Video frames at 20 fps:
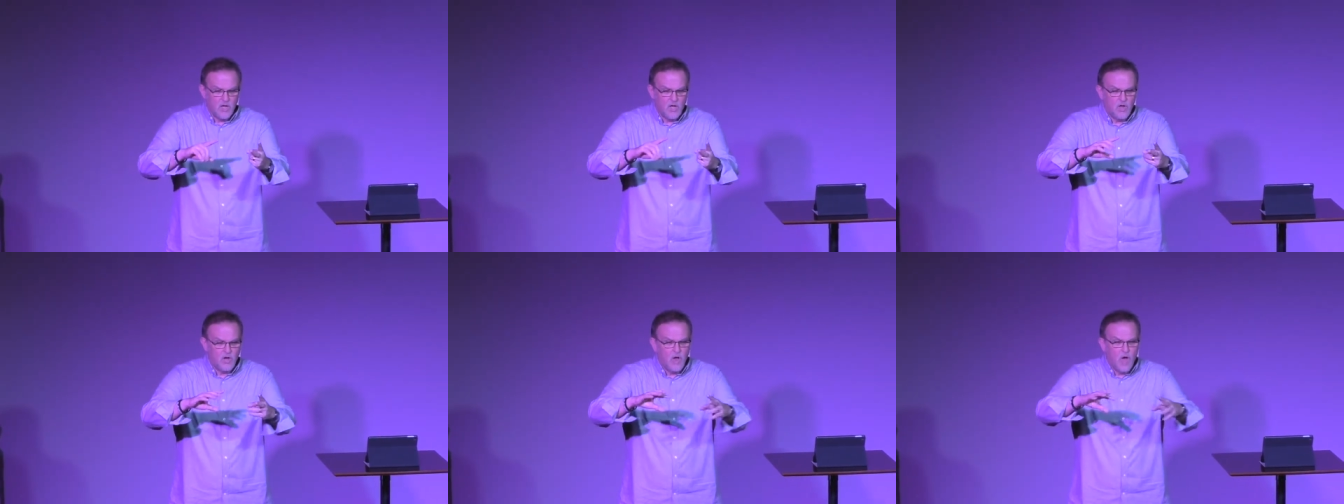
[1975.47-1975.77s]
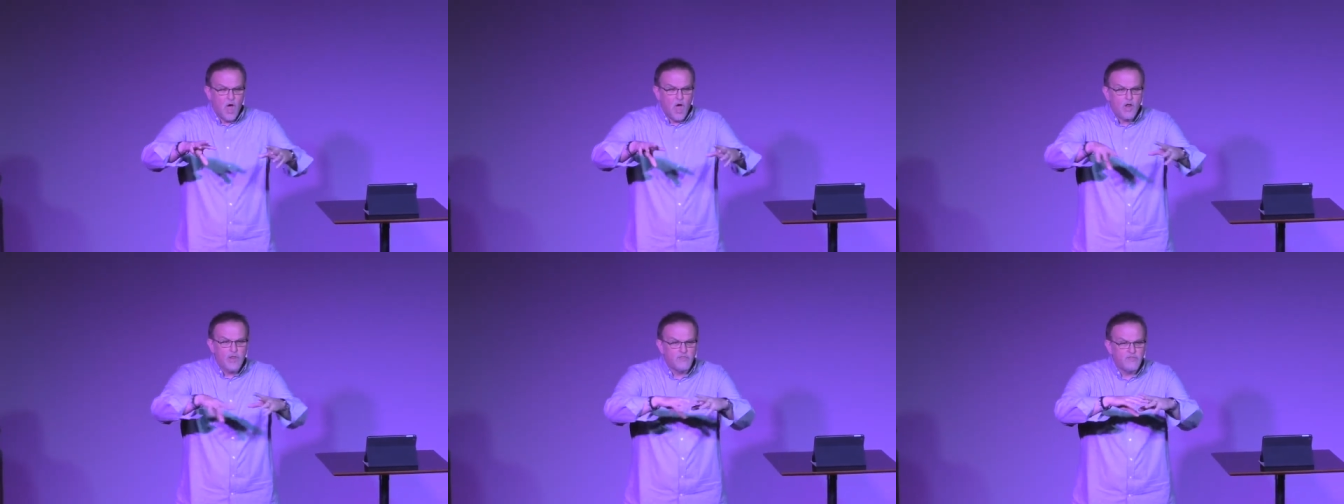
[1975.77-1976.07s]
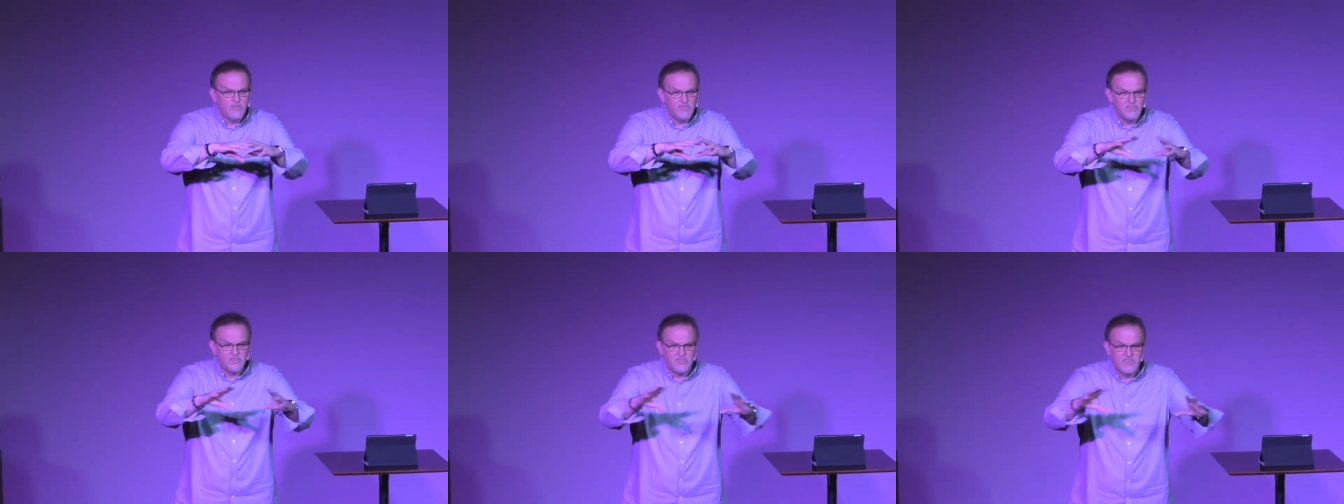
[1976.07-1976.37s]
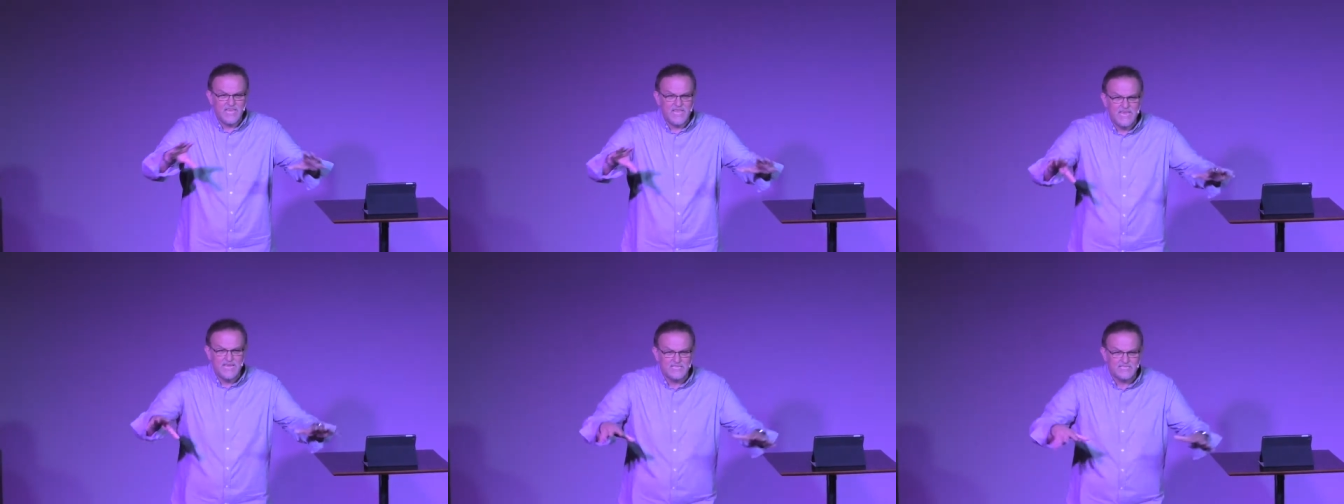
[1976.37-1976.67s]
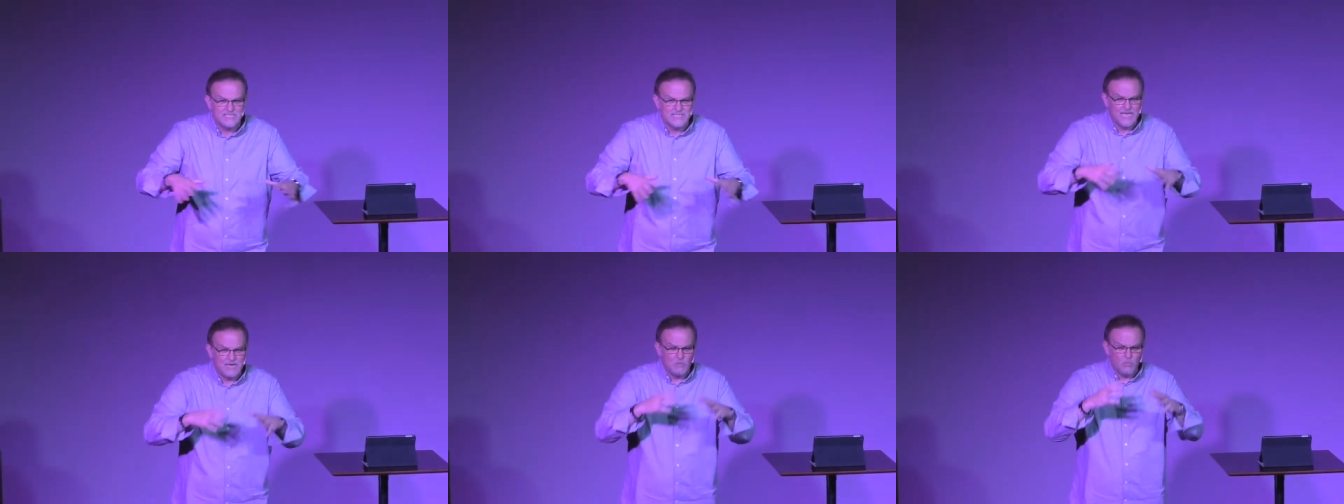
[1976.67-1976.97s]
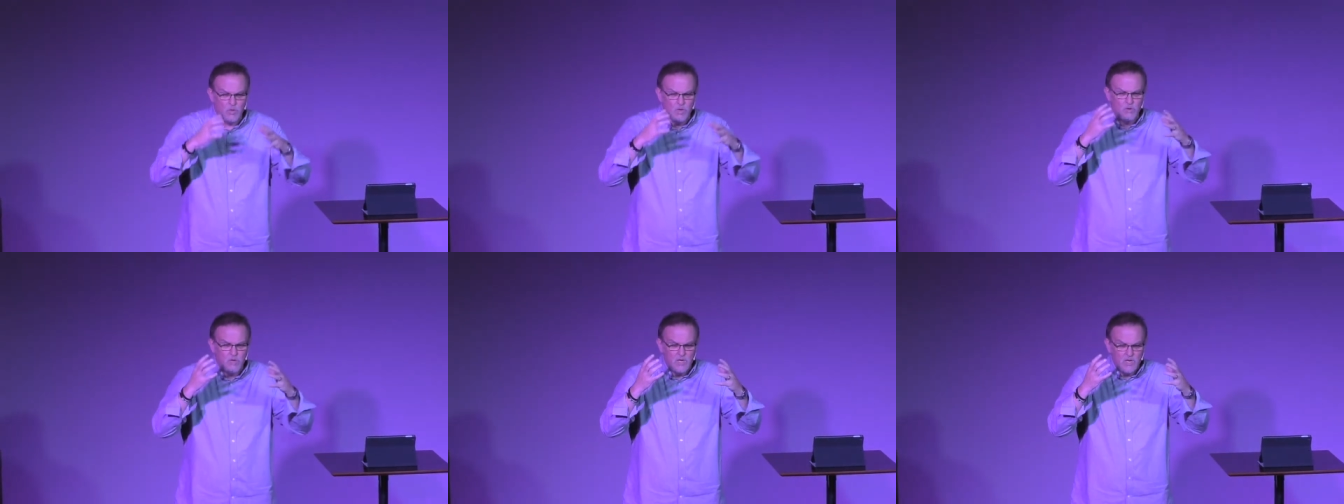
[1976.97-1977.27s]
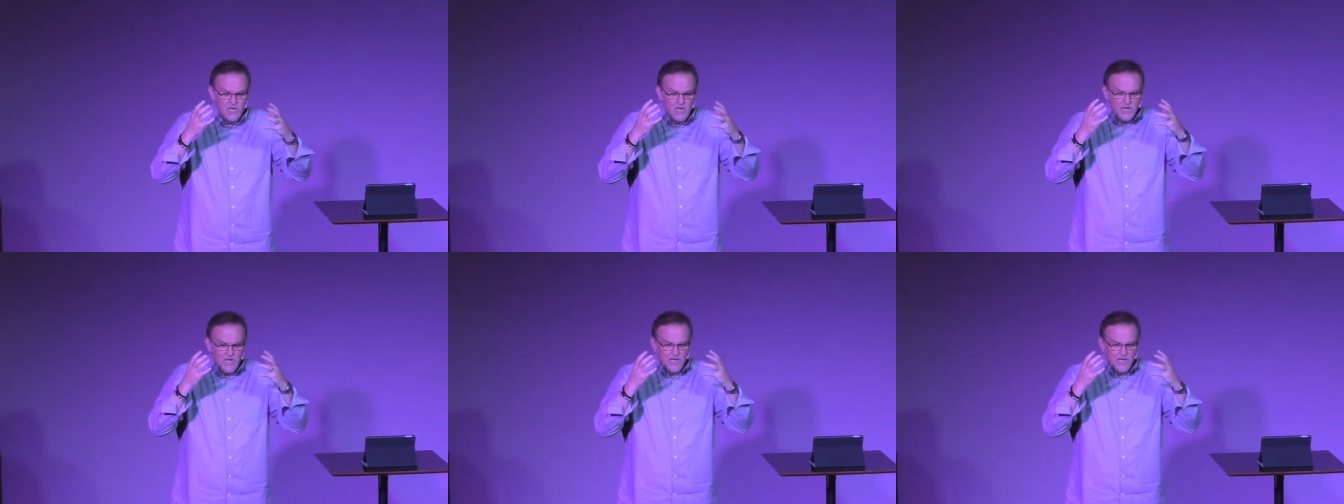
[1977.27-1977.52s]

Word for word: on, all of the things that we